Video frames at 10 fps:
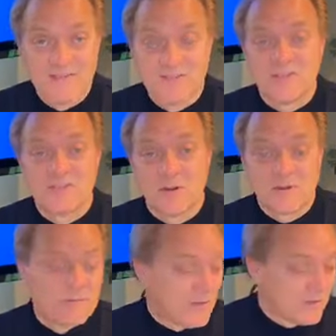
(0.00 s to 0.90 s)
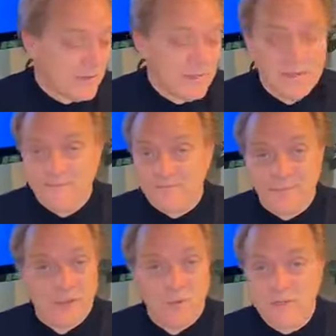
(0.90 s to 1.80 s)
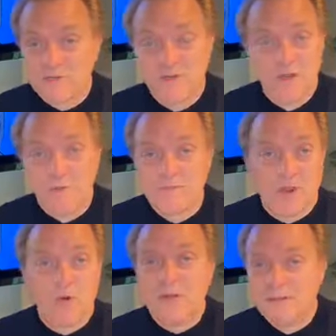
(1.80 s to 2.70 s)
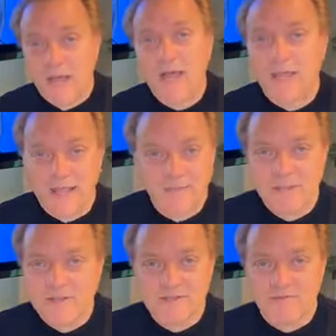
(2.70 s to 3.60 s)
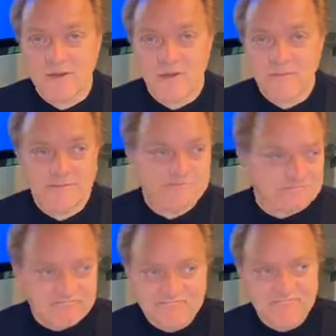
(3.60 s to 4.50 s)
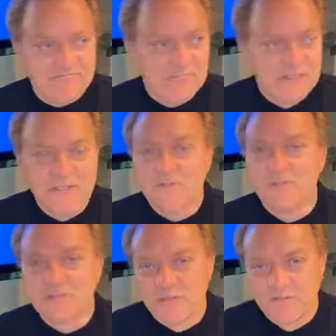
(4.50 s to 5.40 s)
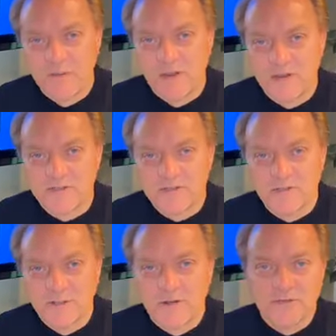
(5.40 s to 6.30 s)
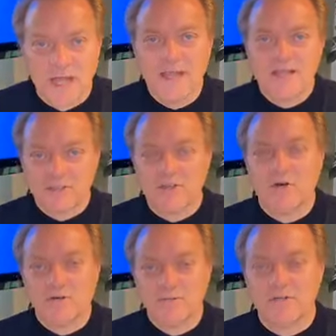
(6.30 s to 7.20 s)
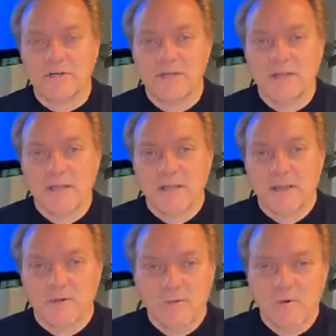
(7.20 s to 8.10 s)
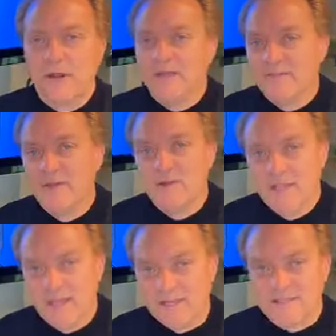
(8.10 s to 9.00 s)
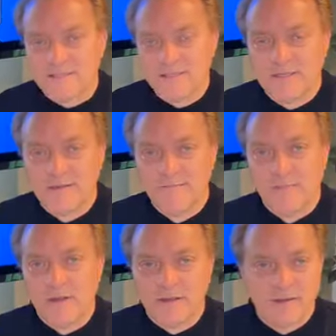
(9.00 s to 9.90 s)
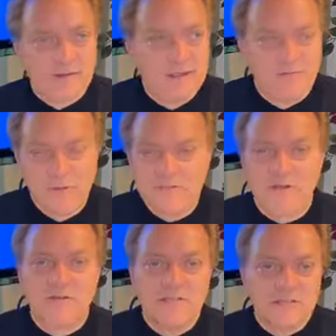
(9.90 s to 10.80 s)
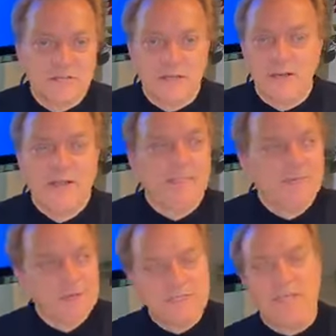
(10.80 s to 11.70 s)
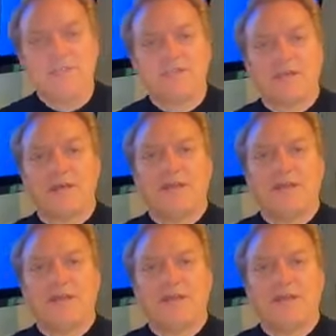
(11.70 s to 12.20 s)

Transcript: destructive. Now, Western Europe is already dying because of their dismissal of marriage. They're dying as a culture. We're not there yet, but if we teach that